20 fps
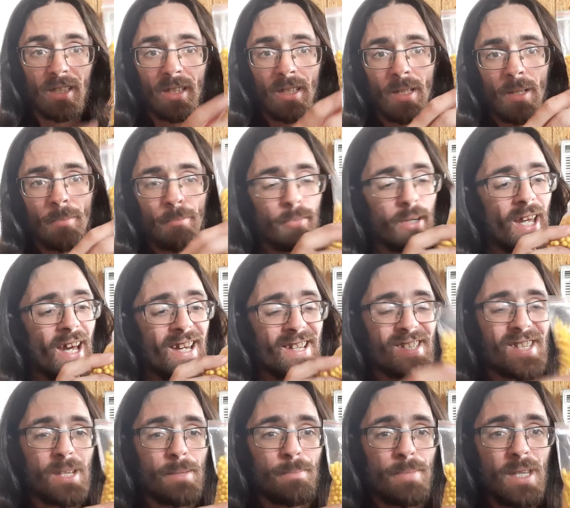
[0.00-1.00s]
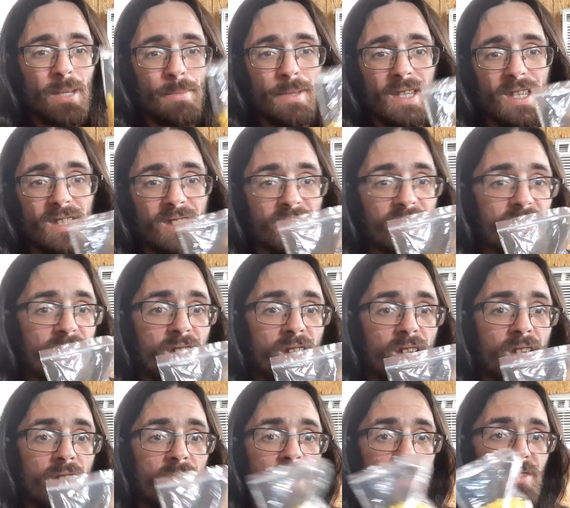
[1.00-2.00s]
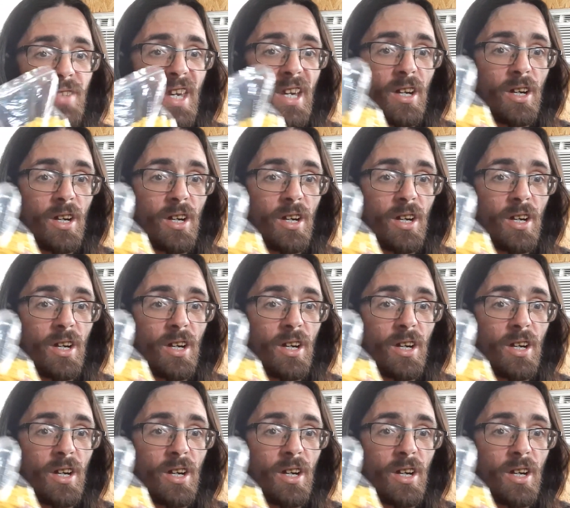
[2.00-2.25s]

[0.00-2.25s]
plastic BBs, they